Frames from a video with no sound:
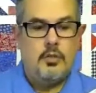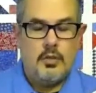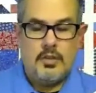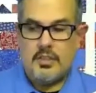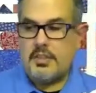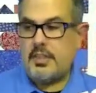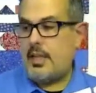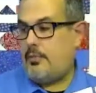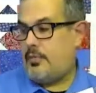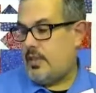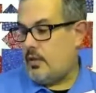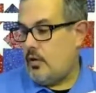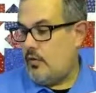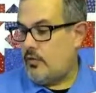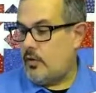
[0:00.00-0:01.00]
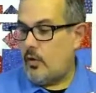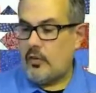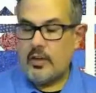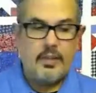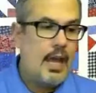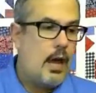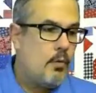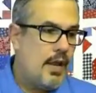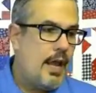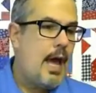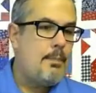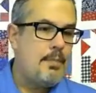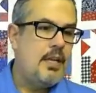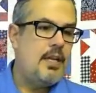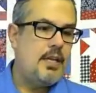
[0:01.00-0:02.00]
doing the same thing over and over. And that would
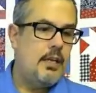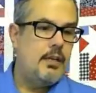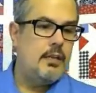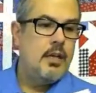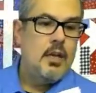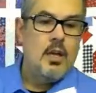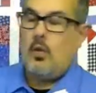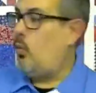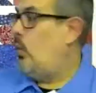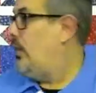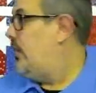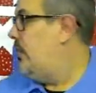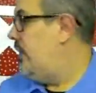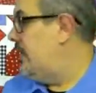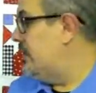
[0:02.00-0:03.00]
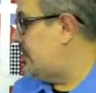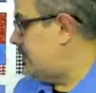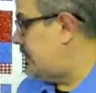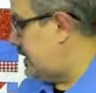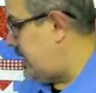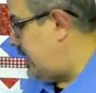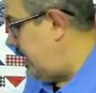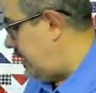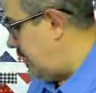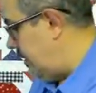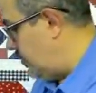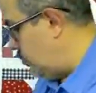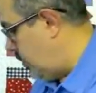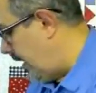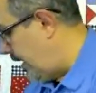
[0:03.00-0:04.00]
happen again with this kit
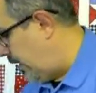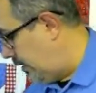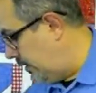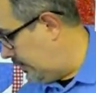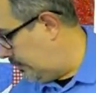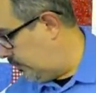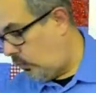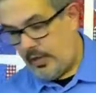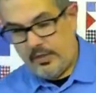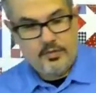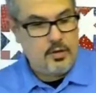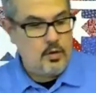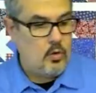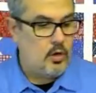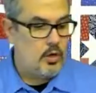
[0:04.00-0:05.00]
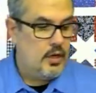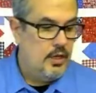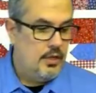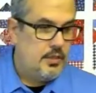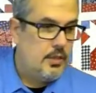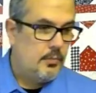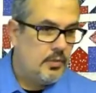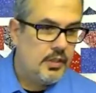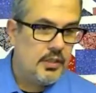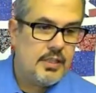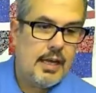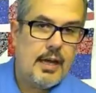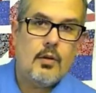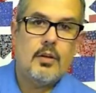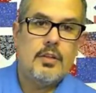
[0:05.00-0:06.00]
as well, with your Tumbling
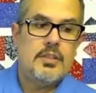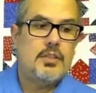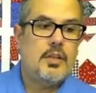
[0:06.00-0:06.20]
Tower.